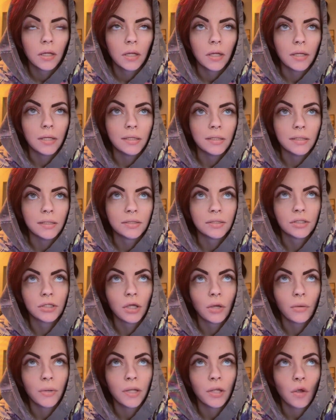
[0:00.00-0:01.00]
is
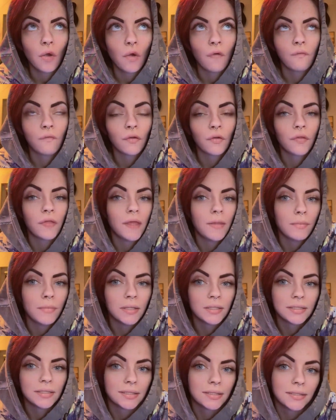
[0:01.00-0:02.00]
going over the
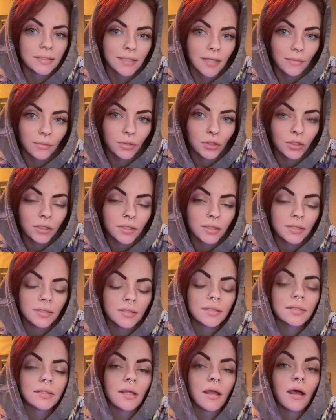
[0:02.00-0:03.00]

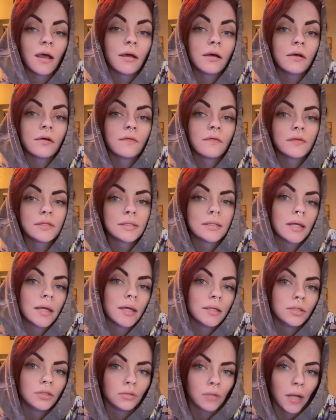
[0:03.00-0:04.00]
misconceptions of
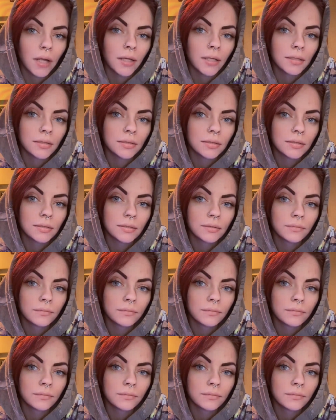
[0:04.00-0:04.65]
said dragons.